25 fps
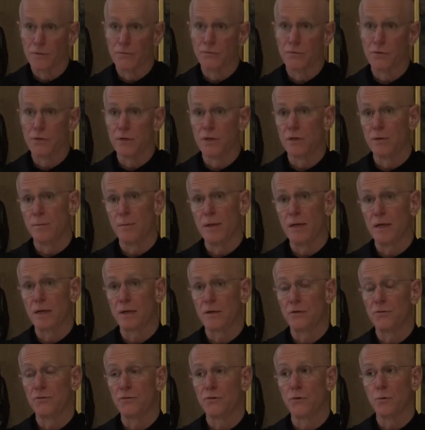for the
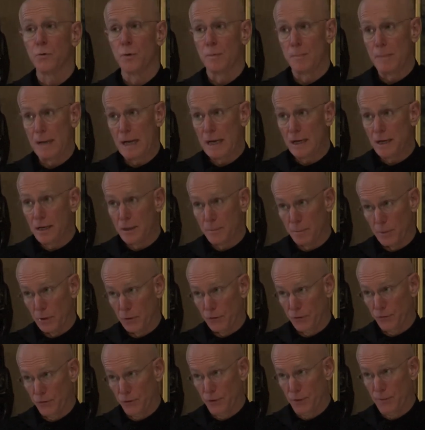Dominicans to remain in
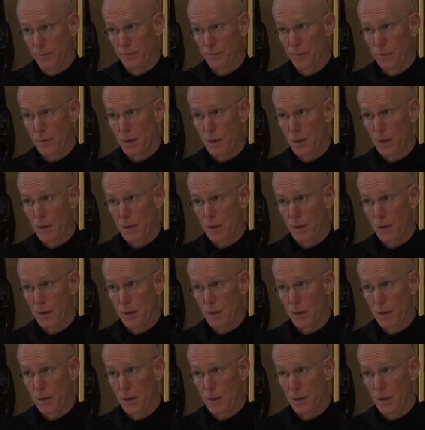Mosul,